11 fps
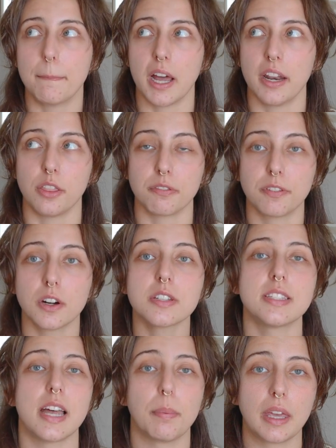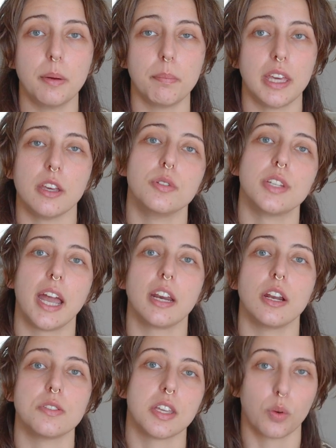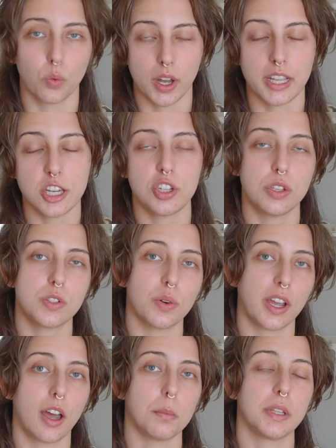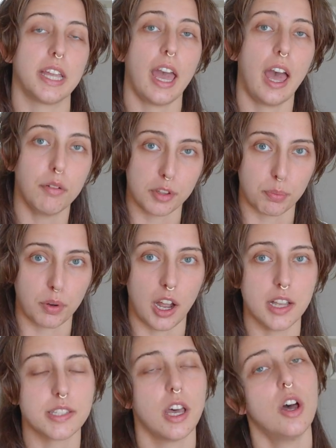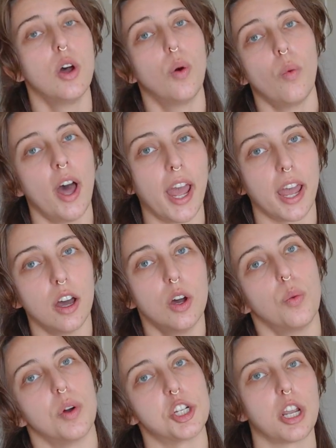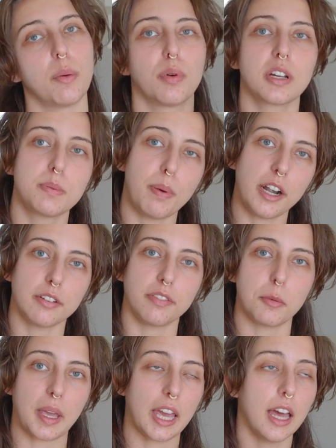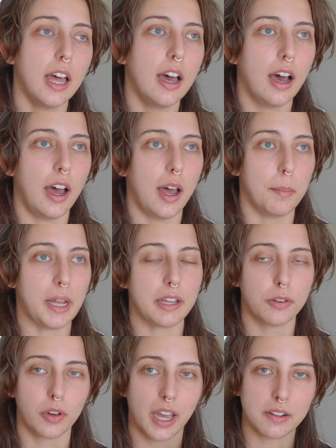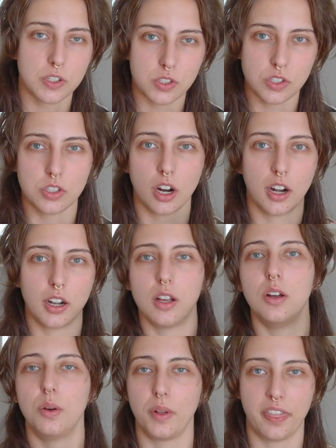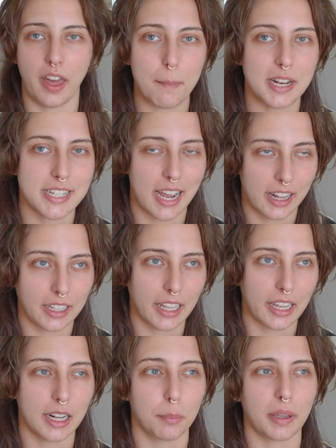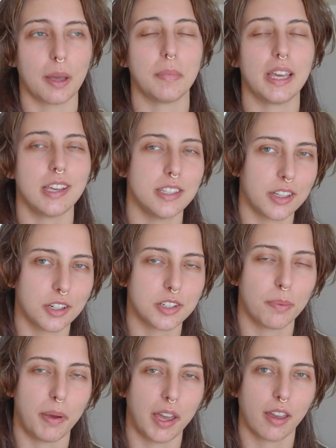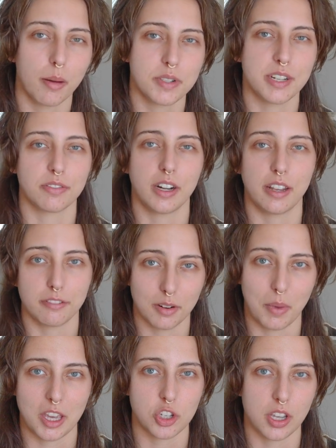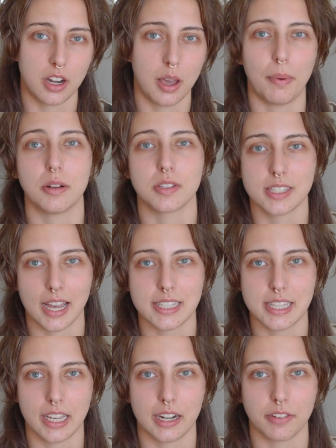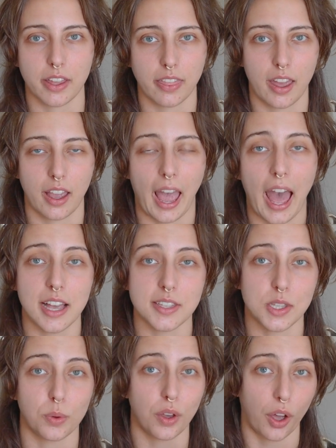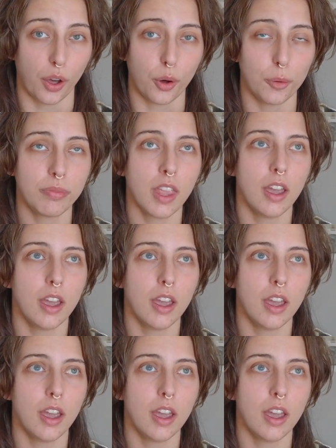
but the first step can be you diagnosing what issues do I commonly have with bras? Why? What shape works better for me? Um, and if you kind of start with that mentality, it'll become easier to pick up different information about sizing and everything as you go.